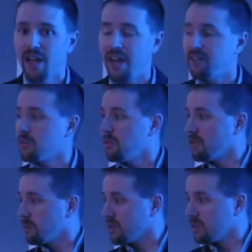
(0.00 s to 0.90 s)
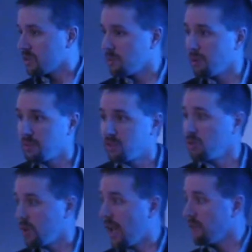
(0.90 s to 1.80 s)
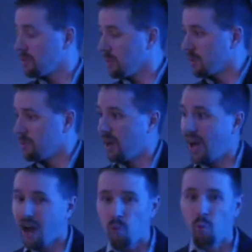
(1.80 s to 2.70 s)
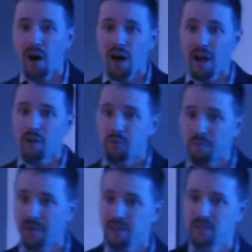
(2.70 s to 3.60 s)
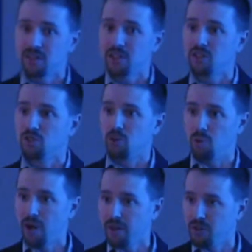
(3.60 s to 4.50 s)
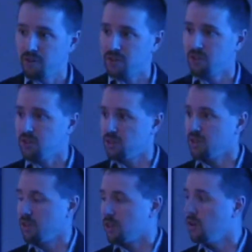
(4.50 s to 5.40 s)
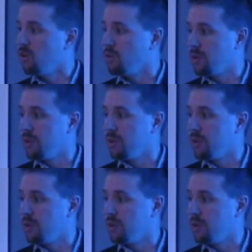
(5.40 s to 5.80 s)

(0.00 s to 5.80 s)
and some of our business departments don't have as much about why we made decisions or why there are decisions in the code